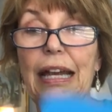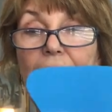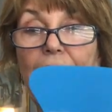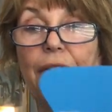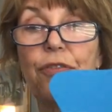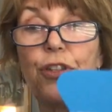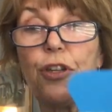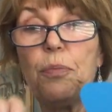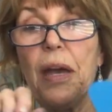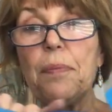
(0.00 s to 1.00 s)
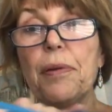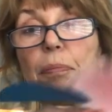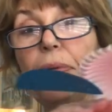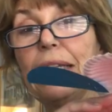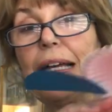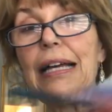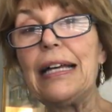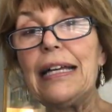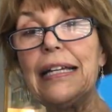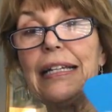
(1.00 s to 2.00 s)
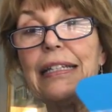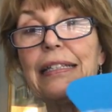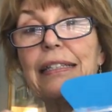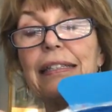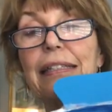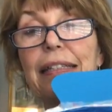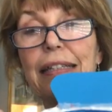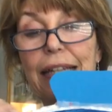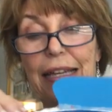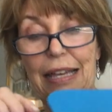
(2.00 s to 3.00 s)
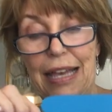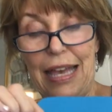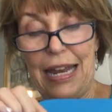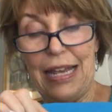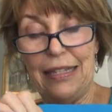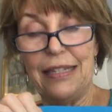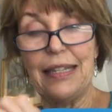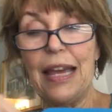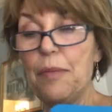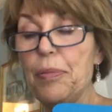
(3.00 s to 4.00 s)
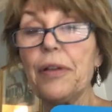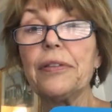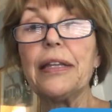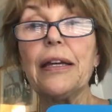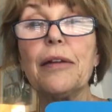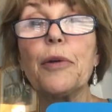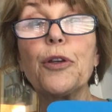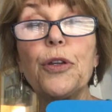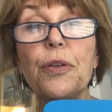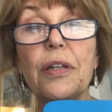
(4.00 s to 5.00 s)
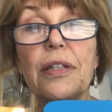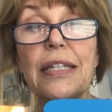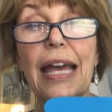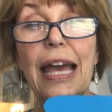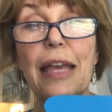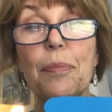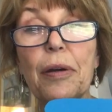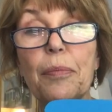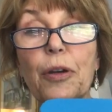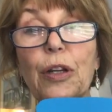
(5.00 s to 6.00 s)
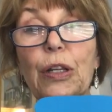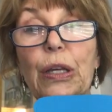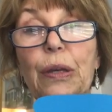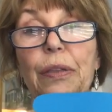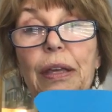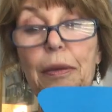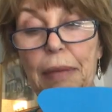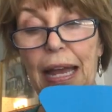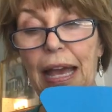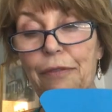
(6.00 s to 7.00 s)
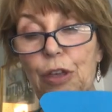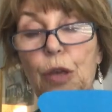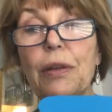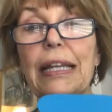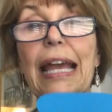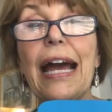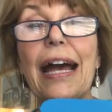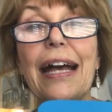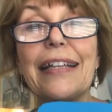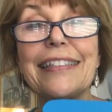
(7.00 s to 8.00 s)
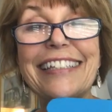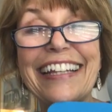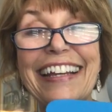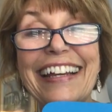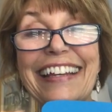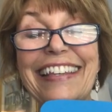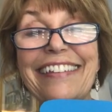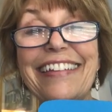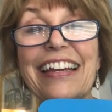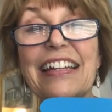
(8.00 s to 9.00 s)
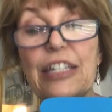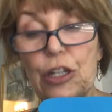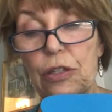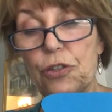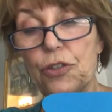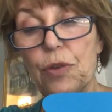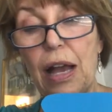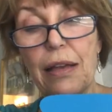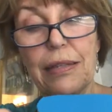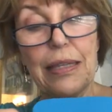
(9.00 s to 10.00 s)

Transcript: I have 2 paper plates, and I stapled them, or you could tape them or glue them, and I have googly eyes. You could just draw